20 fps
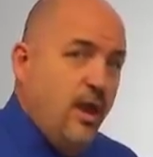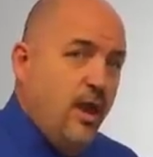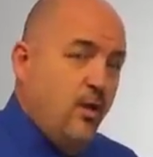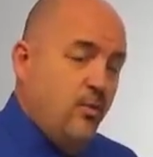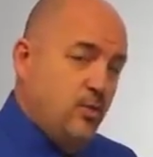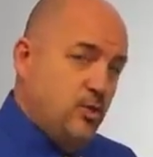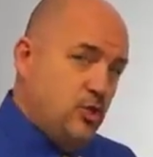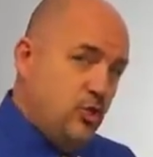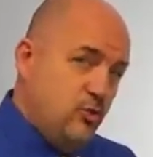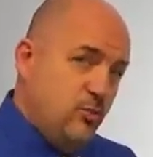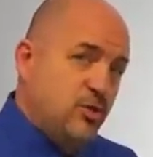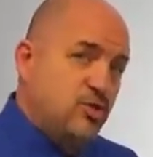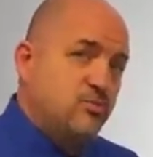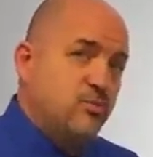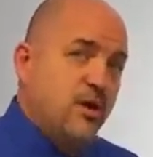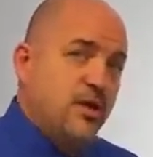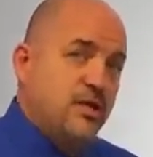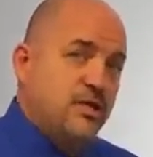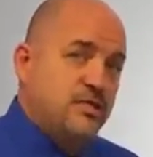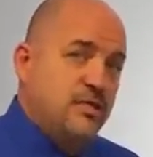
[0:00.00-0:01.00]
And when too much
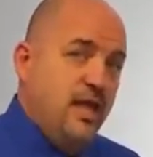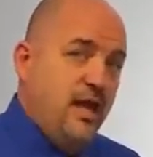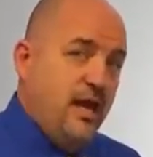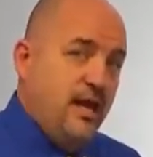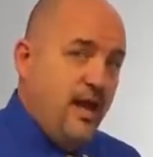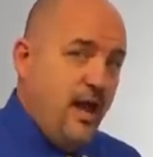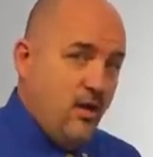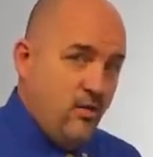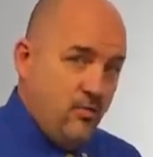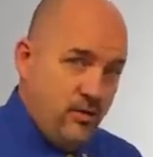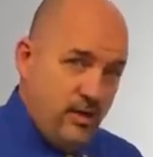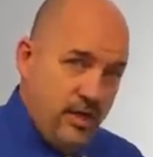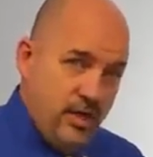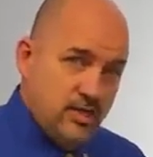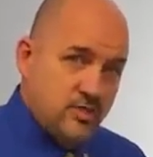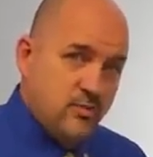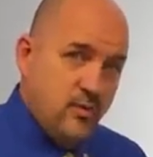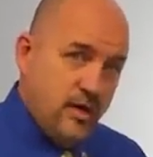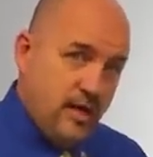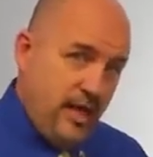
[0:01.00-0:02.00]
money is taken out,
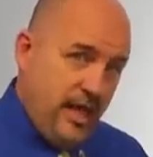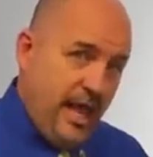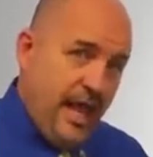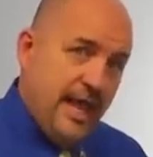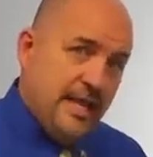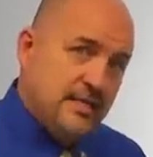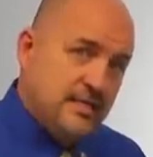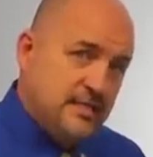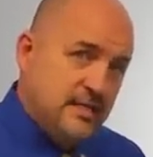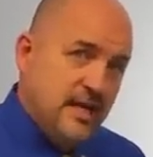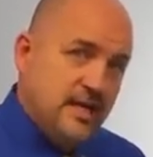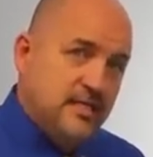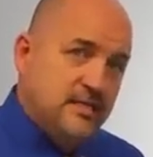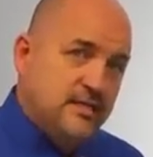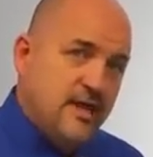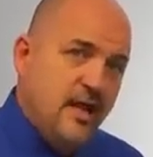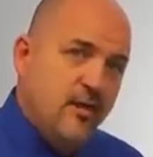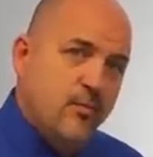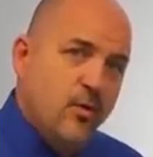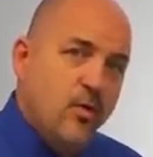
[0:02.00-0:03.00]
guess what? It can't stay
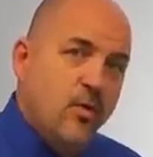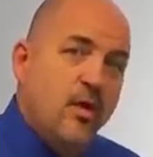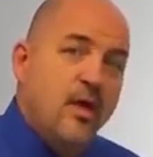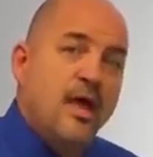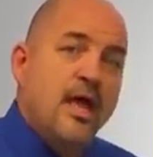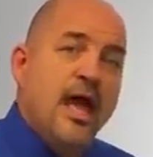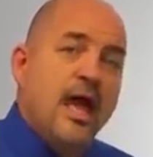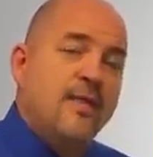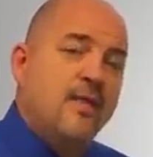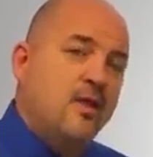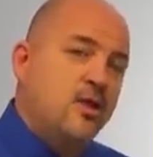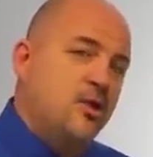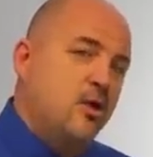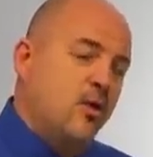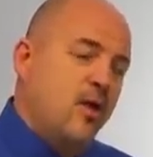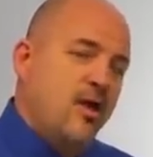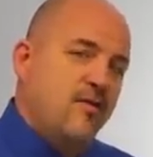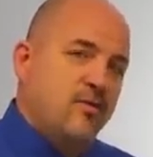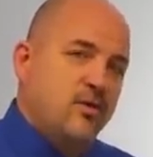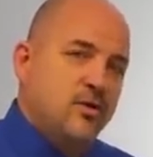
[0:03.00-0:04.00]
stable, and then you
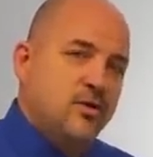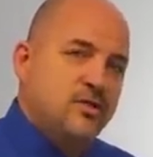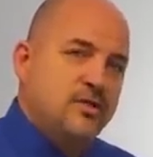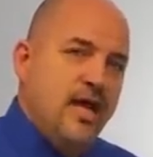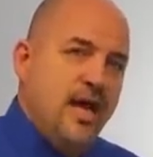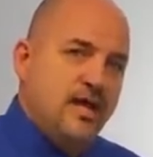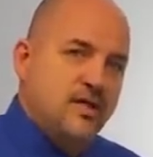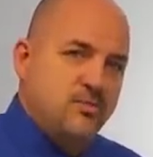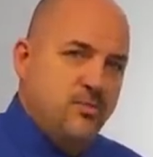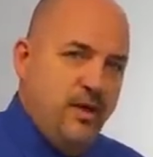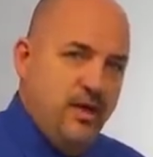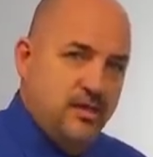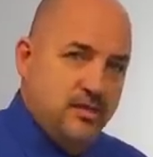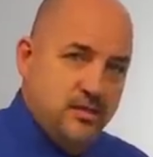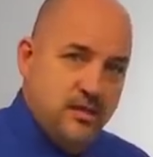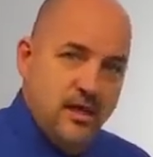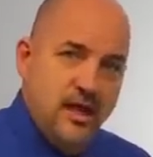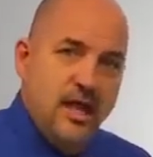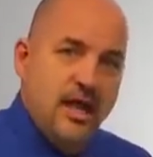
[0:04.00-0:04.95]
don't have a good tax base.